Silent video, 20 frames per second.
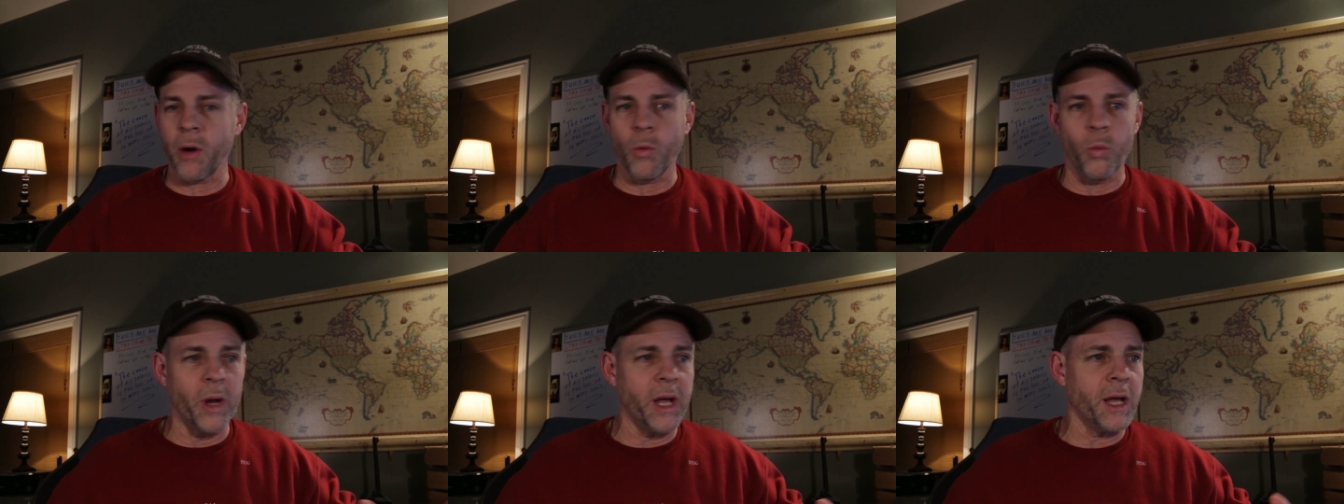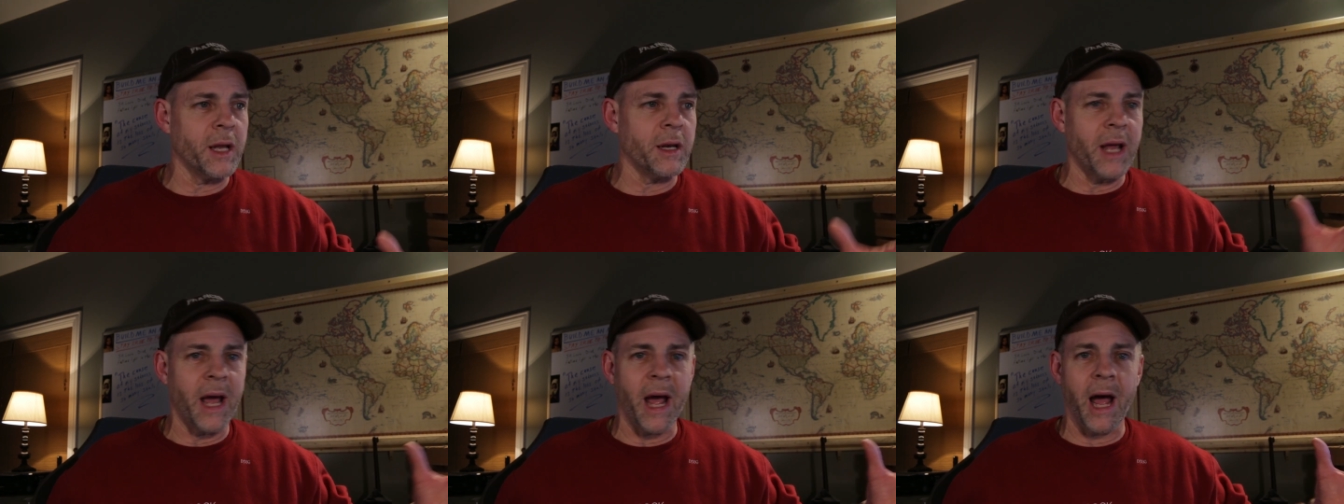
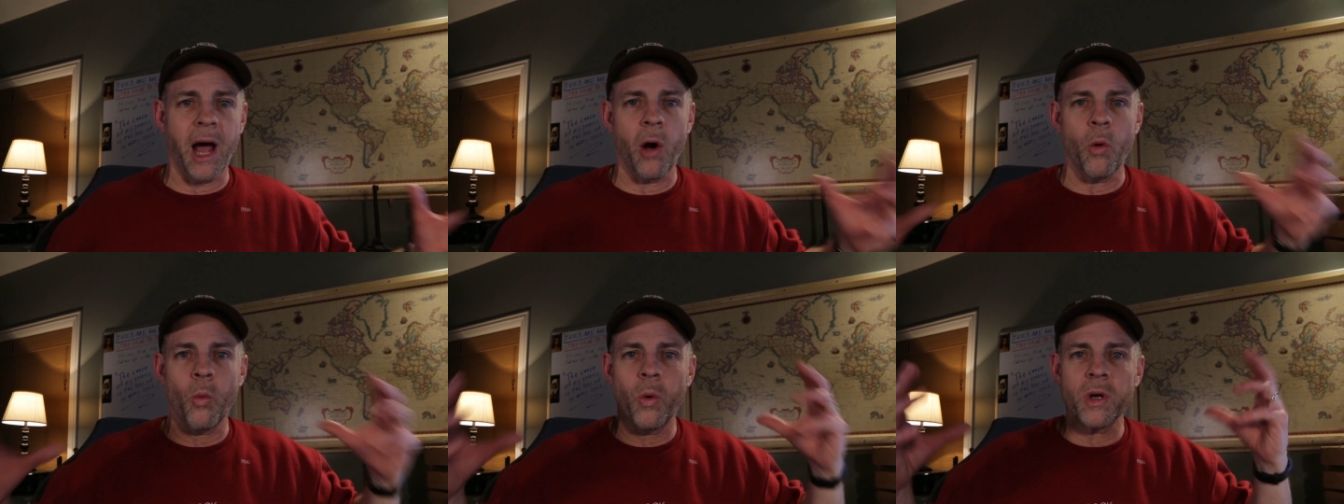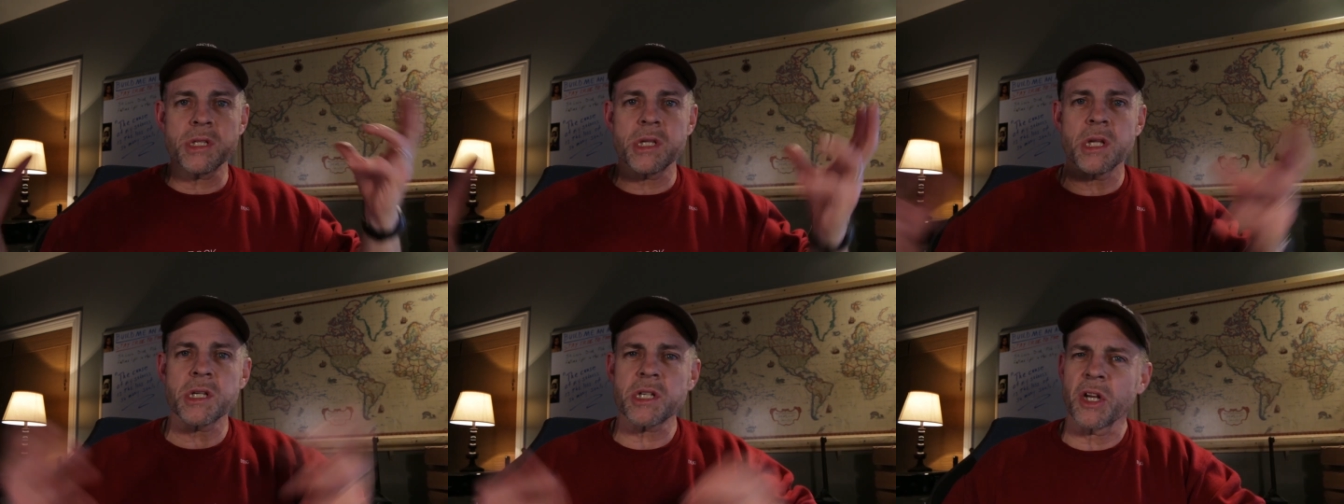When? How?
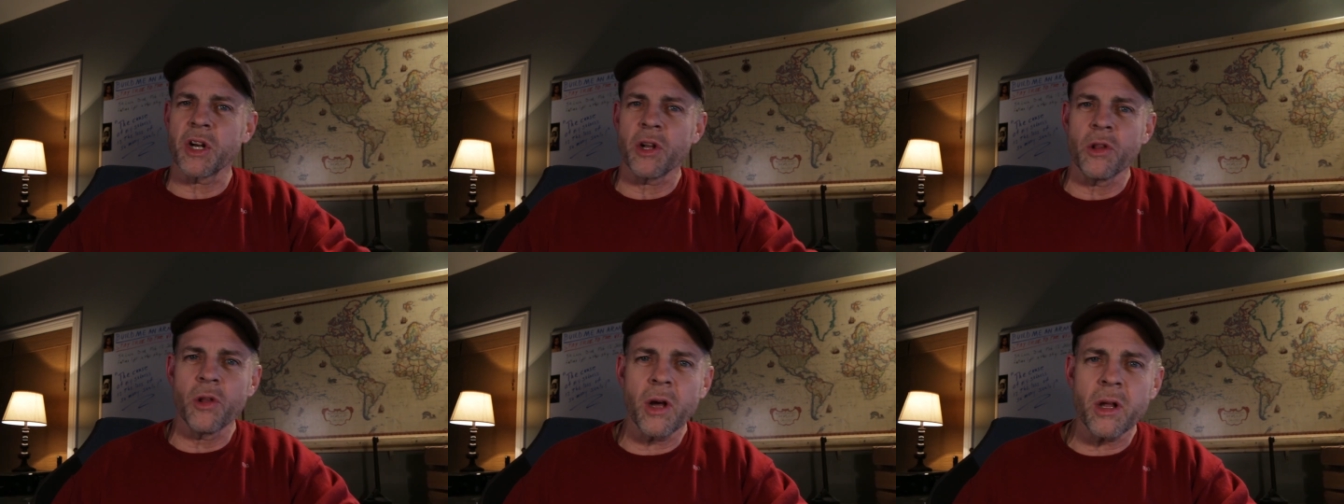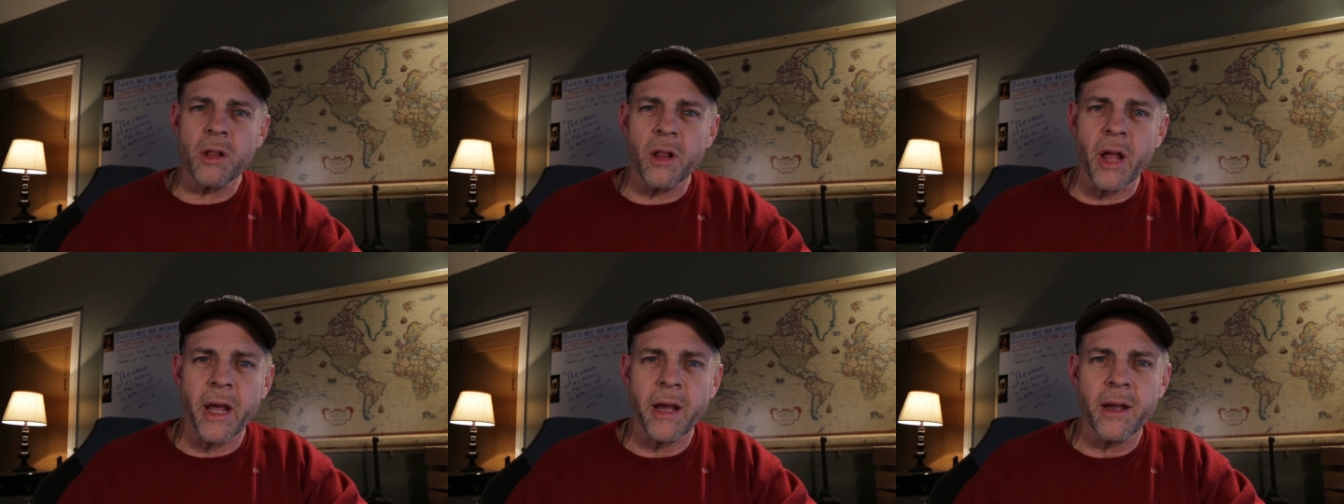What's this going to
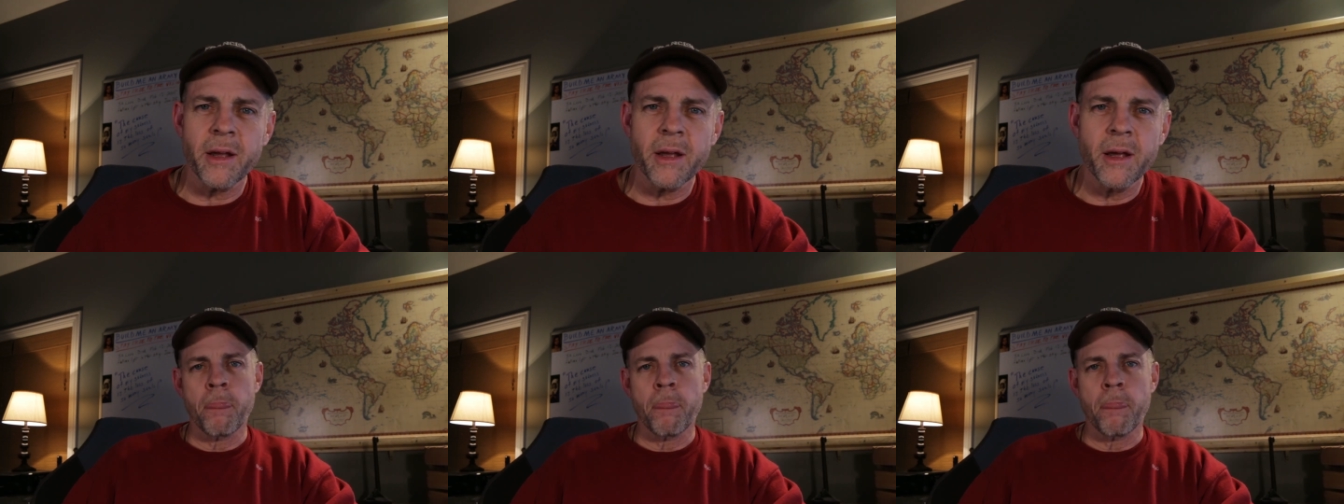look like?